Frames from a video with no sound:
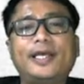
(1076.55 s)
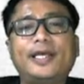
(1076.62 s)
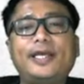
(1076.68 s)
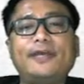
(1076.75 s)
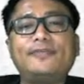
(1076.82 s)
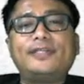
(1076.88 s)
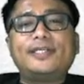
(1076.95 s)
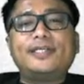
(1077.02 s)

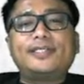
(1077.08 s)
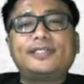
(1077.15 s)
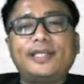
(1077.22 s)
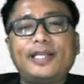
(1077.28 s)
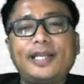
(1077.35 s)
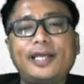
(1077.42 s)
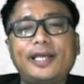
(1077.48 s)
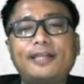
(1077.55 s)
if it is
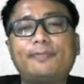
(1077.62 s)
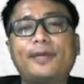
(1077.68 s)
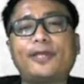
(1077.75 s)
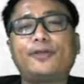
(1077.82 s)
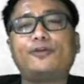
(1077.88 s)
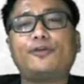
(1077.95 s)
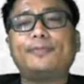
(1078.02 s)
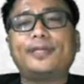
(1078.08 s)
delayed by
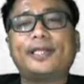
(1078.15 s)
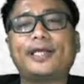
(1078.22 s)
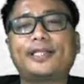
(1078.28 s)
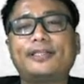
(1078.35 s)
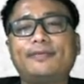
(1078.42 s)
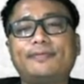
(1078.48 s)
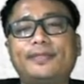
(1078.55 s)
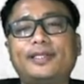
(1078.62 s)
human
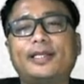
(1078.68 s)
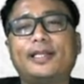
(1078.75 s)
activity